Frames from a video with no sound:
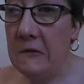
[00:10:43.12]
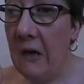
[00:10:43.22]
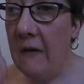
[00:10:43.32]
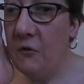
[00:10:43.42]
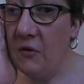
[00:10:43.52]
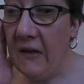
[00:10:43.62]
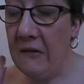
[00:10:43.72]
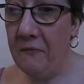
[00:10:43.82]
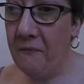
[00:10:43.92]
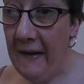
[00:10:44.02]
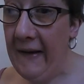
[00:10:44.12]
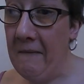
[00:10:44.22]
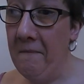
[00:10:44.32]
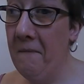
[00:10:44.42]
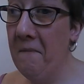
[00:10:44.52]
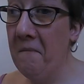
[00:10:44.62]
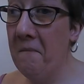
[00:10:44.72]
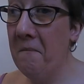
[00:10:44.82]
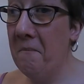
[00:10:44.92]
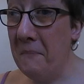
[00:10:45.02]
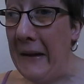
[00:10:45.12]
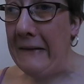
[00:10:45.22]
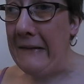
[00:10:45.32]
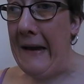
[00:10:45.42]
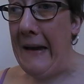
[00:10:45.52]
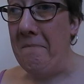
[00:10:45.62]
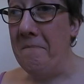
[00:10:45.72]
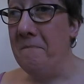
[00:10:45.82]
I've just had a really bad day.